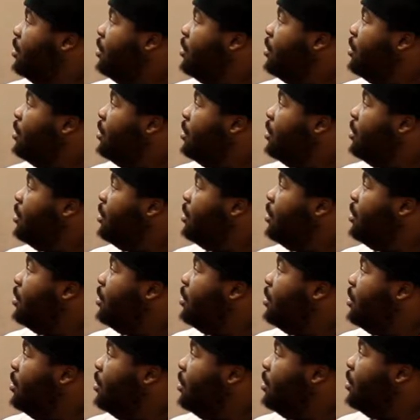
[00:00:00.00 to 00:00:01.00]

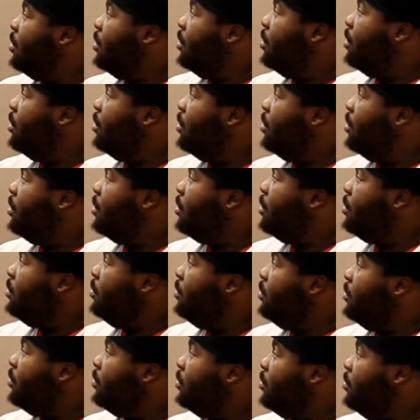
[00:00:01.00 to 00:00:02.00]

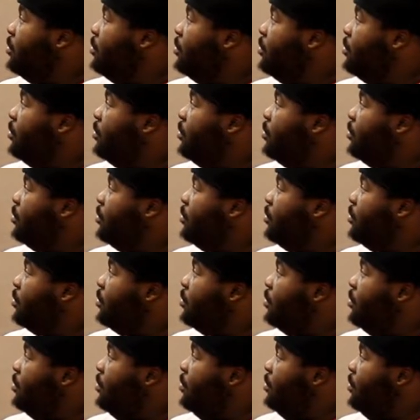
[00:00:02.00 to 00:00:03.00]

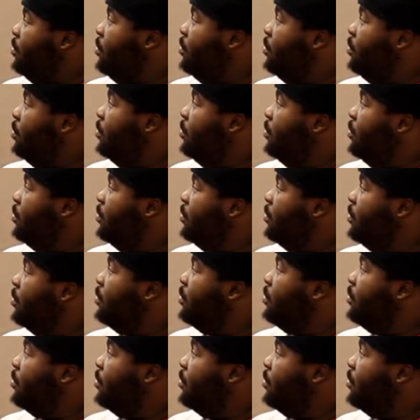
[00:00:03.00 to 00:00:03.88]
(not speaking)